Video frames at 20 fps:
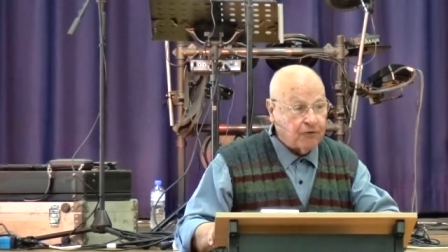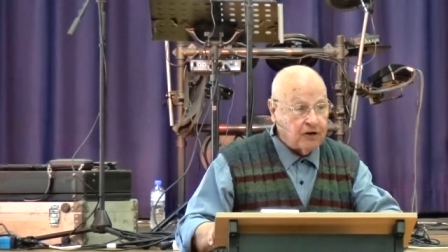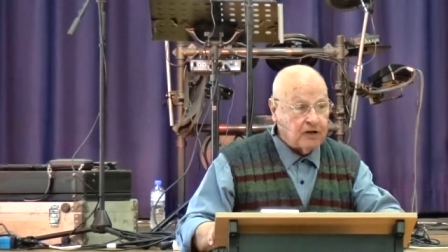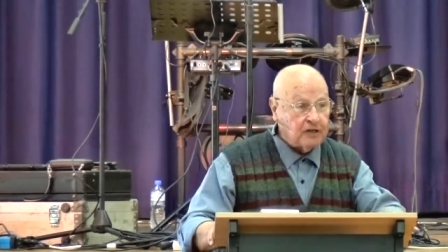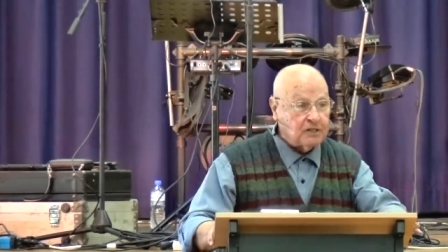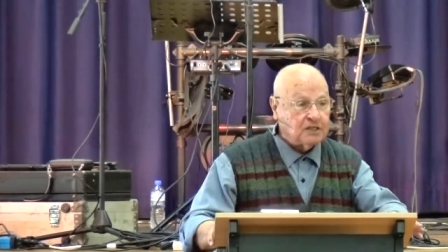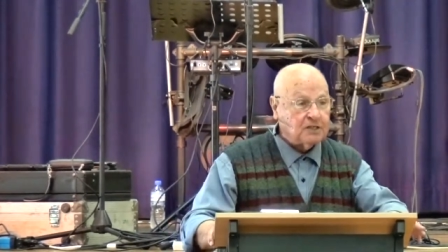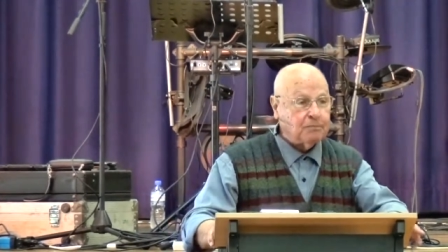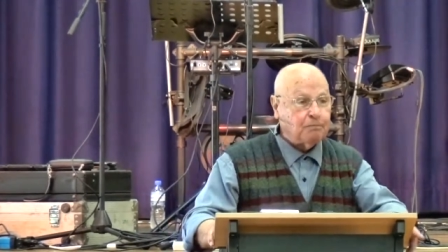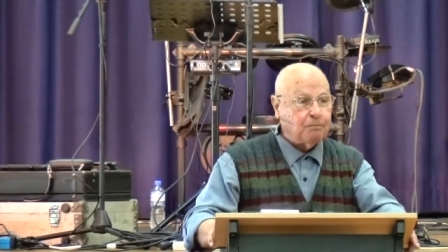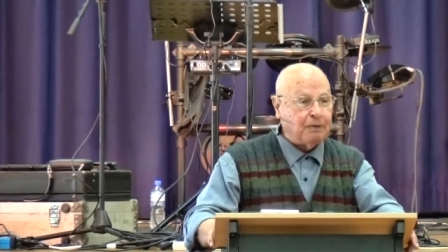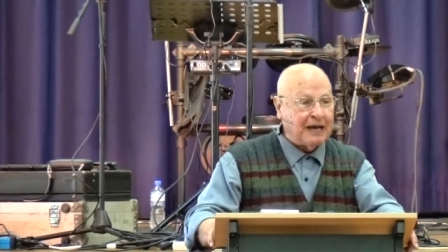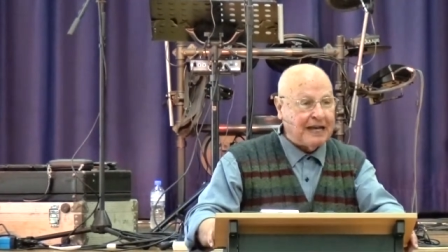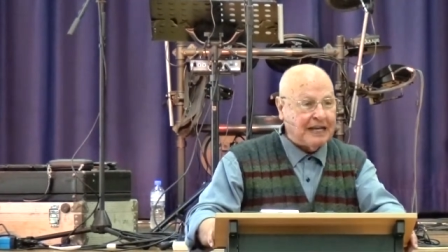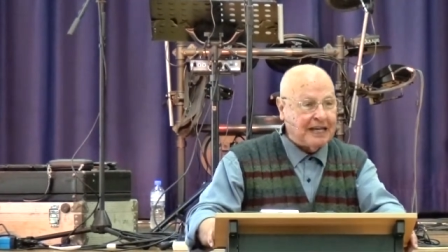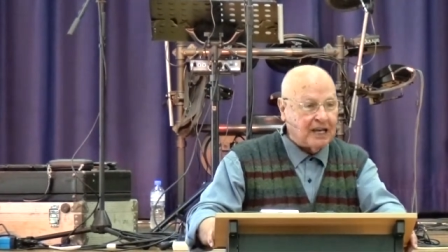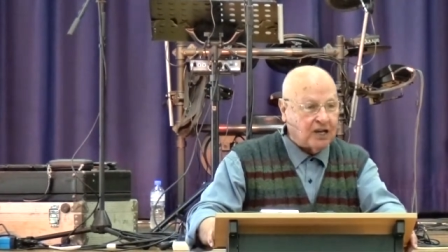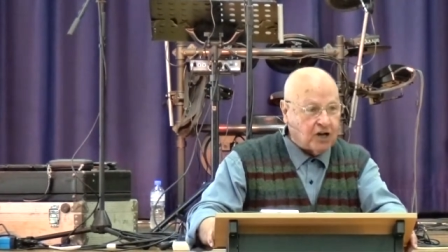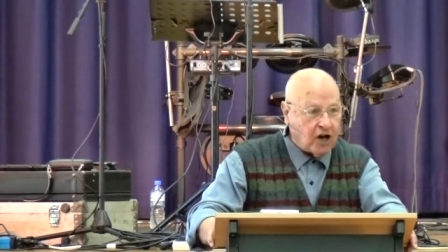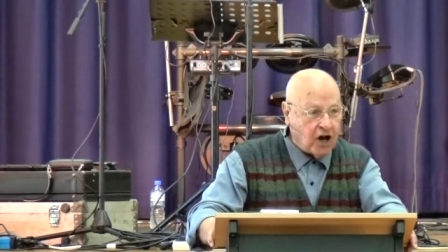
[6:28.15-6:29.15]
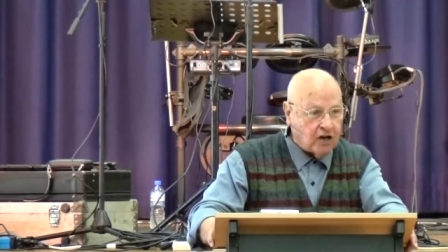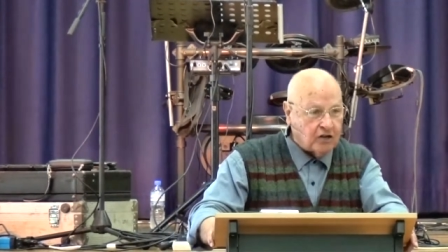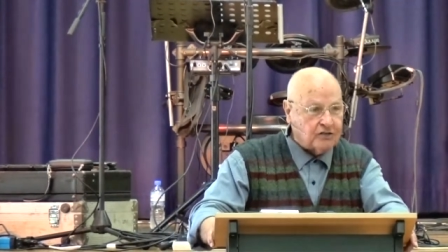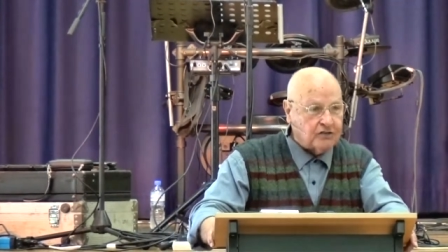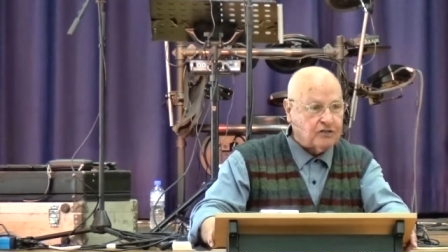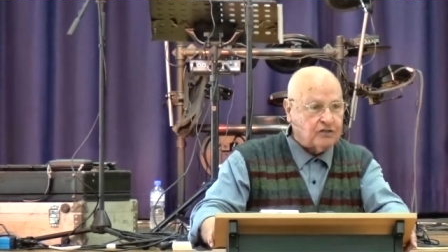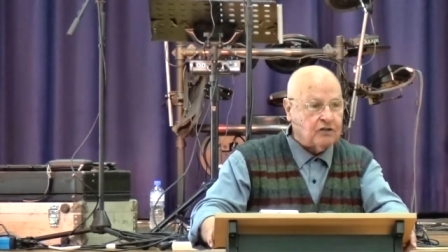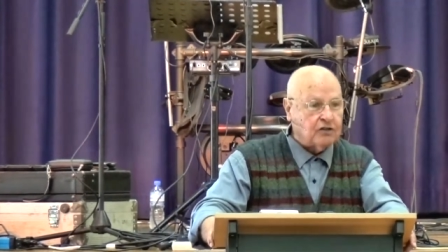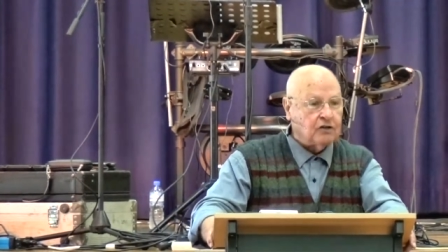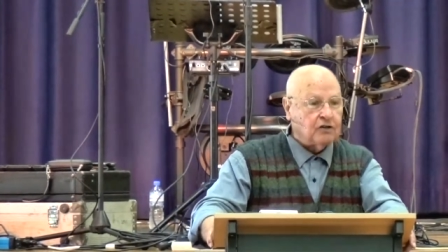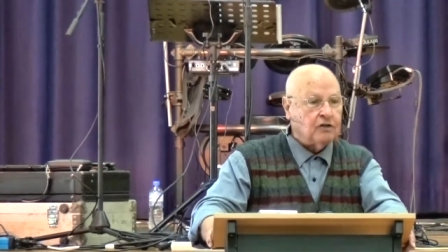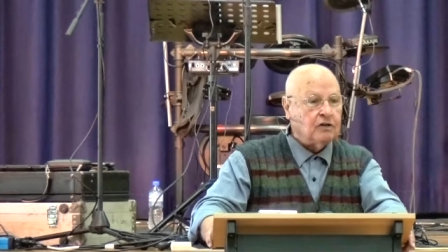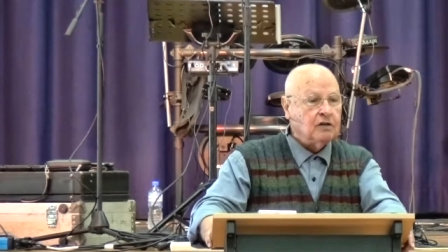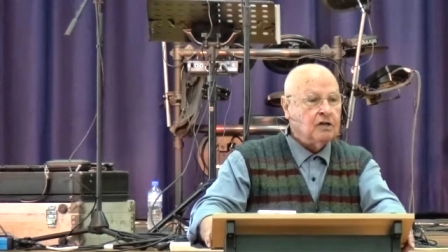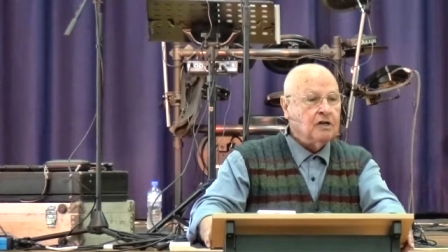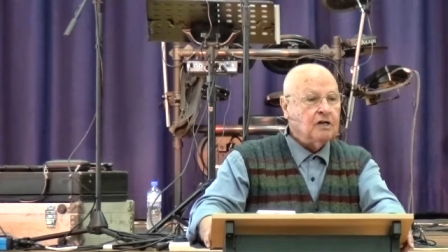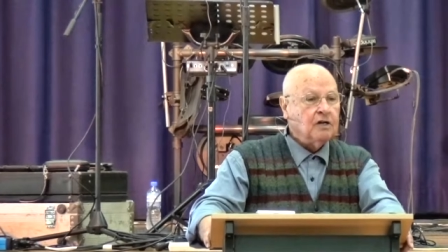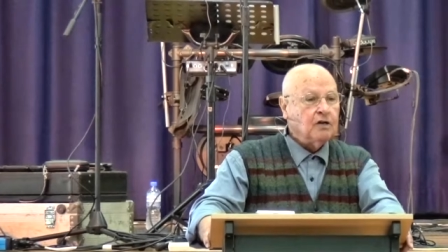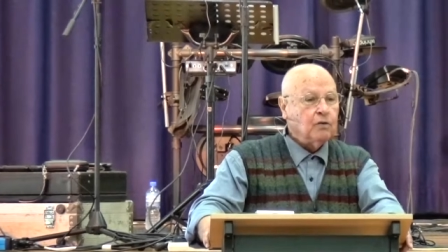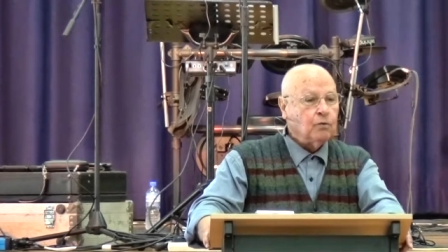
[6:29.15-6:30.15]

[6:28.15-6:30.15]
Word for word: First Pentecostal